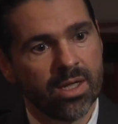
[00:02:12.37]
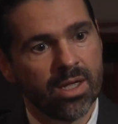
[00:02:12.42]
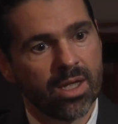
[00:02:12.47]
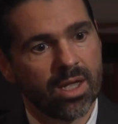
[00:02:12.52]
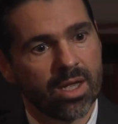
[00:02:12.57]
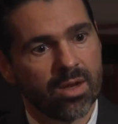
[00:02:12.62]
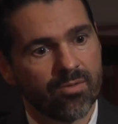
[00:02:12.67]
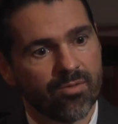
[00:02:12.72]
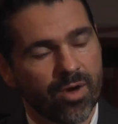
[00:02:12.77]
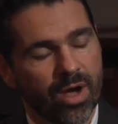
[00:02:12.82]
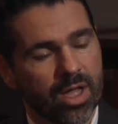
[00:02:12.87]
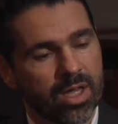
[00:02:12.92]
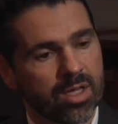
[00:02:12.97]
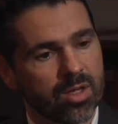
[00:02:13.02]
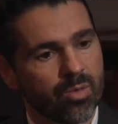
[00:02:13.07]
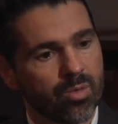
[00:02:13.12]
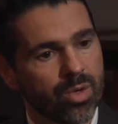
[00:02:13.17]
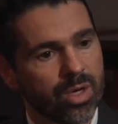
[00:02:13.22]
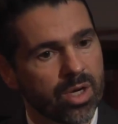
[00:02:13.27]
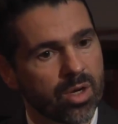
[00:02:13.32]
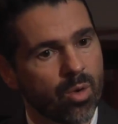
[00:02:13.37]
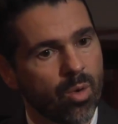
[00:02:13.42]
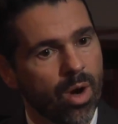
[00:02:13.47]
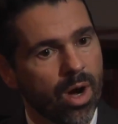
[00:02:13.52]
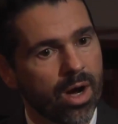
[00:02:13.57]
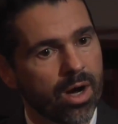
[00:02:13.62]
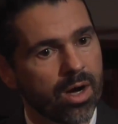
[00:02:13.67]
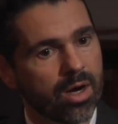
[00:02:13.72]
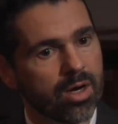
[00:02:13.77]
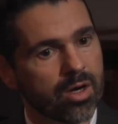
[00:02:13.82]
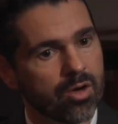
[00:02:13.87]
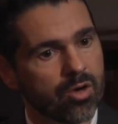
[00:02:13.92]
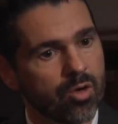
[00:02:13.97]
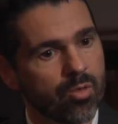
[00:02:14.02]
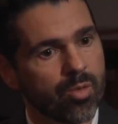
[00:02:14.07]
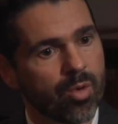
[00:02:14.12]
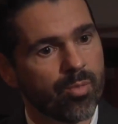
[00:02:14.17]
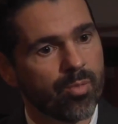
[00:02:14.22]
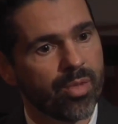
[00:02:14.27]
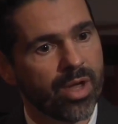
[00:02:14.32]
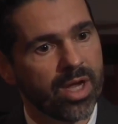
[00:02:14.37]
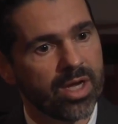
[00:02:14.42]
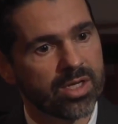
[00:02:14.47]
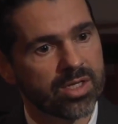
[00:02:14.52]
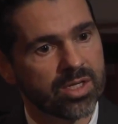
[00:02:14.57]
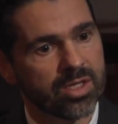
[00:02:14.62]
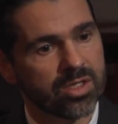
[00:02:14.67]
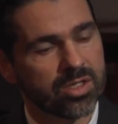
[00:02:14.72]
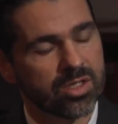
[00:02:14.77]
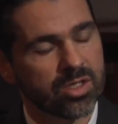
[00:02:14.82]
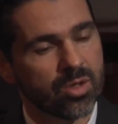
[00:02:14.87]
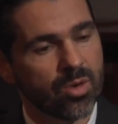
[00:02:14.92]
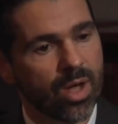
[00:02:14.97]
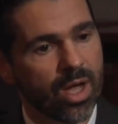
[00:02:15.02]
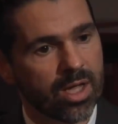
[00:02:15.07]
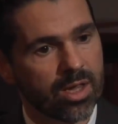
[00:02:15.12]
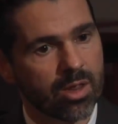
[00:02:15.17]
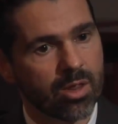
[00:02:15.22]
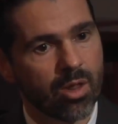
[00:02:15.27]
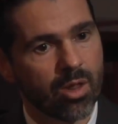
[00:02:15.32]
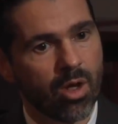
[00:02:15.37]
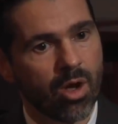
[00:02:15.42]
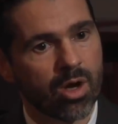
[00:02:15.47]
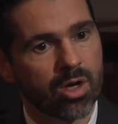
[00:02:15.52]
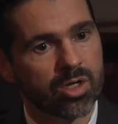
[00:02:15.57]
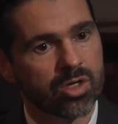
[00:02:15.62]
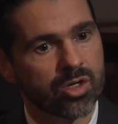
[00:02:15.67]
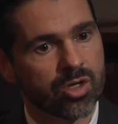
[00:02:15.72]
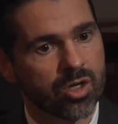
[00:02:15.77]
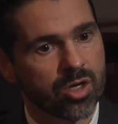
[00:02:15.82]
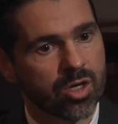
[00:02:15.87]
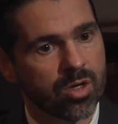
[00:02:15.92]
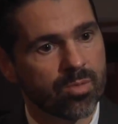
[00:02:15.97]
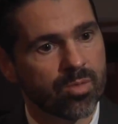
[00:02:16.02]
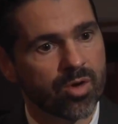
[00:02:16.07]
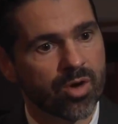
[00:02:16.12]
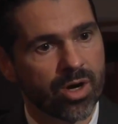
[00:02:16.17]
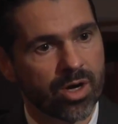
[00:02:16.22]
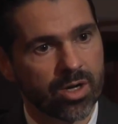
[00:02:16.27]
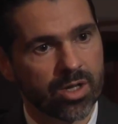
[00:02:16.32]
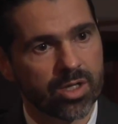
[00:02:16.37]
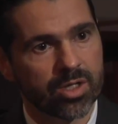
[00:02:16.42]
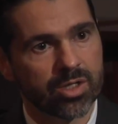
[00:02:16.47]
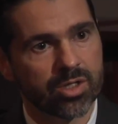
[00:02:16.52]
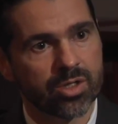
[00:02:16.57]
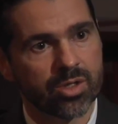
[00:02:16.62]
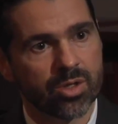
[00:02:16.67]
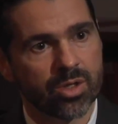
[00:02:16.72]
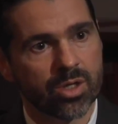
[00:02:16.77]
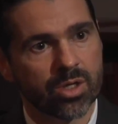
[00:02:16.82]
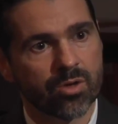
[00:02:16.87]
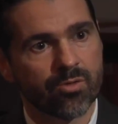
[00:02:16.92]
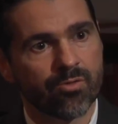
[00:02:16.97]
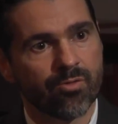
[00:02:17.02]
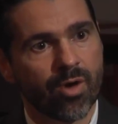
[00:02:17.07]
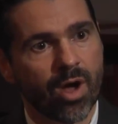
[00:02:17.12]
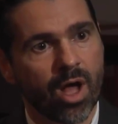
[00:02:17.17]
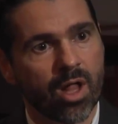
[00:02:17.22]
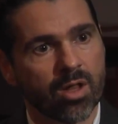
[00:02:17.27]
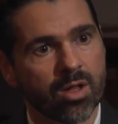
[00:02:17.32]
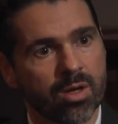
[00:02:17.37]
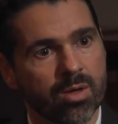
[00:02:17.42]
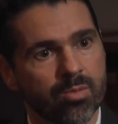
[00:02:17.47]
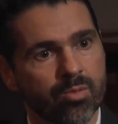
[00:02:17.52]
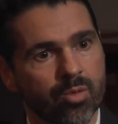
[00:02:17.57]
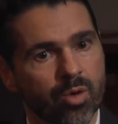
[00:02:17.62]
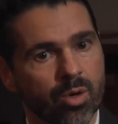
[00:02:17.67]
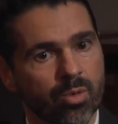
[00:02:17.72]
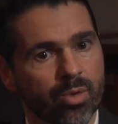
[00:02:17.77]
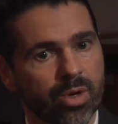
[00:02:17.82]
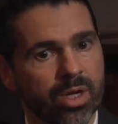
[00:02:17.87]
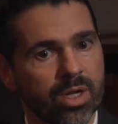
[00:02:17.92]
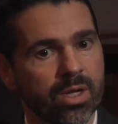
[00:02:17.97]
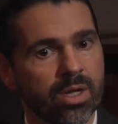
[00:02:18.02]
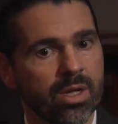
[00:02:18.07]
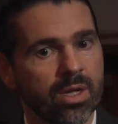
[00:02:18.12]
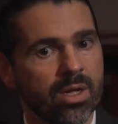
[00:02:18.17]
And finally, we acquired a group of patients who had long-term, greater than 2-year follow-up, where we